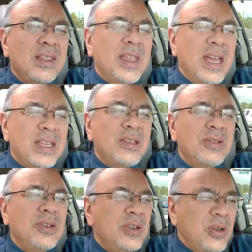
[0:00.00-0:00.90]
that
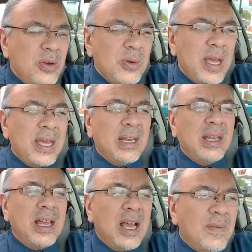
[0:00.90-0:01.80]
you knew
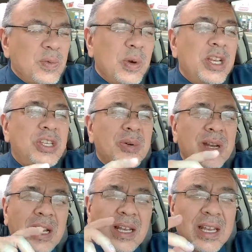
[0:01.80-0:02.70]
and loved, would do
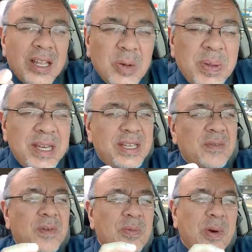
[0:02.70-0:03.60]
it a little bit different,